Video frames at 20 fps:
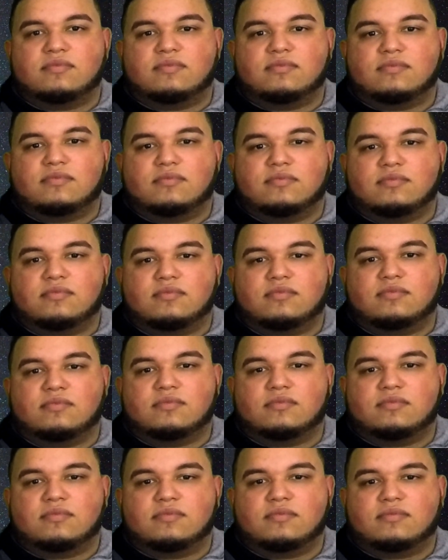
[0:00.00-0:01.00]

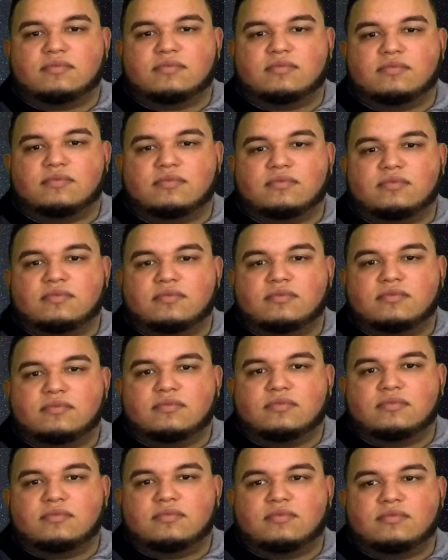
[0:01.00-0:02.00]

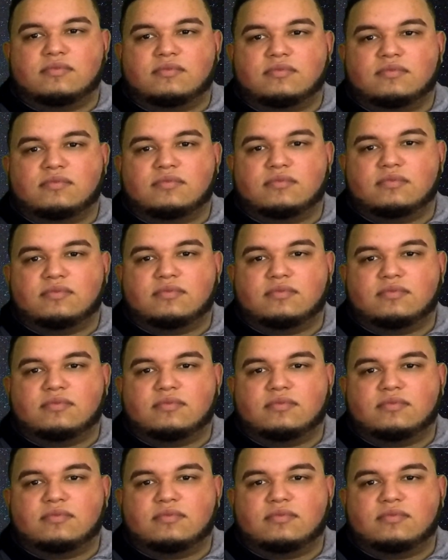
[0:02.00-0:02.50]
(silent)